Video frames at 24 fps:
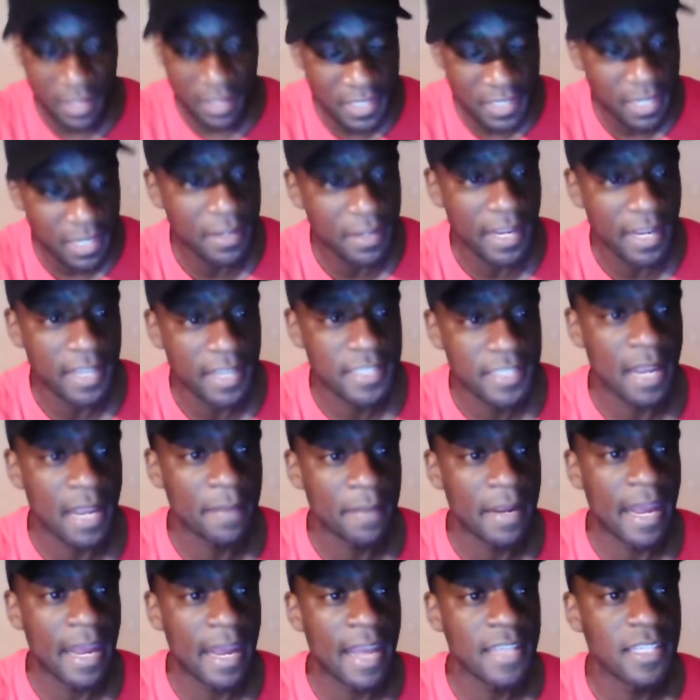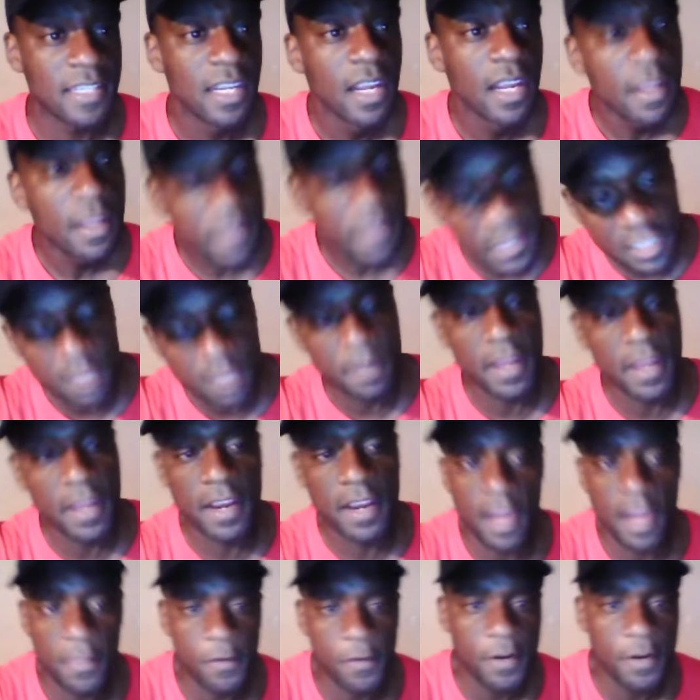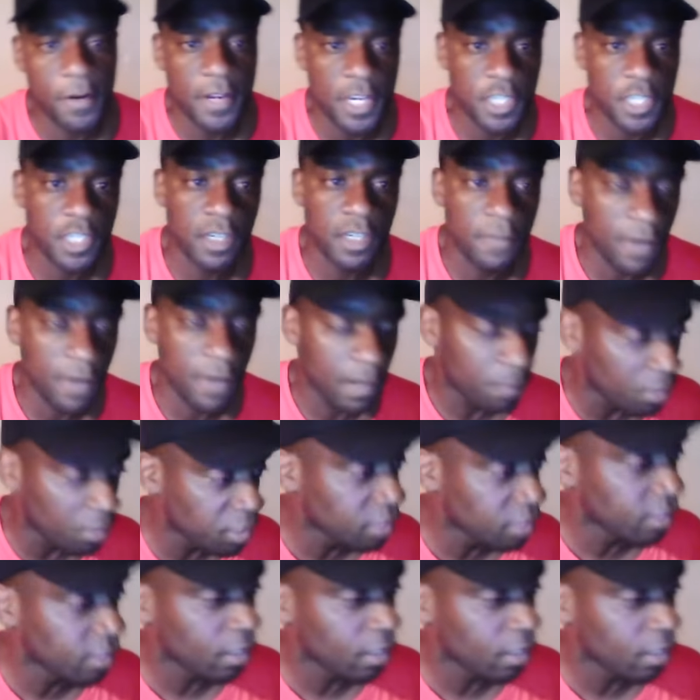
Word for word: until next time, guys, this has been another edition of uh, Preaching to